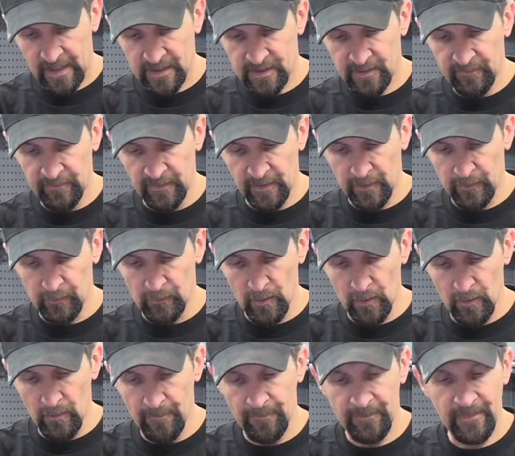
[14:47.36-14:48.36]
that to fit
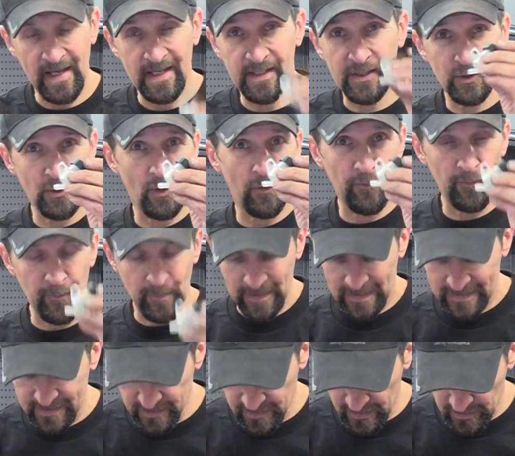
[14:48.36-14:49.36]
through. That soft
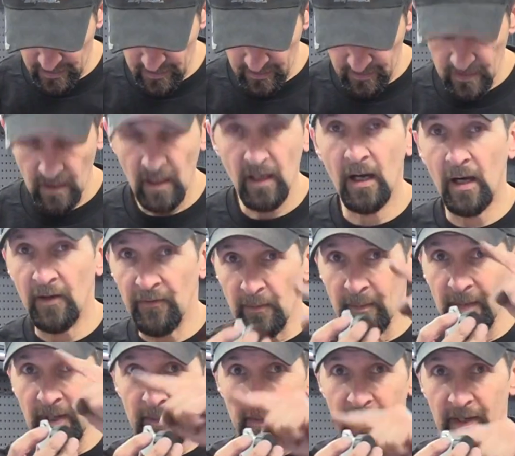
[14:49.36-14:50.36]
plastic, 0.5
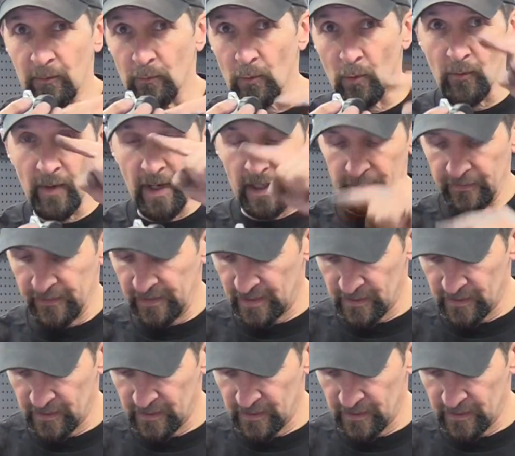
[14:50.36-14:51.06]
millimetre all round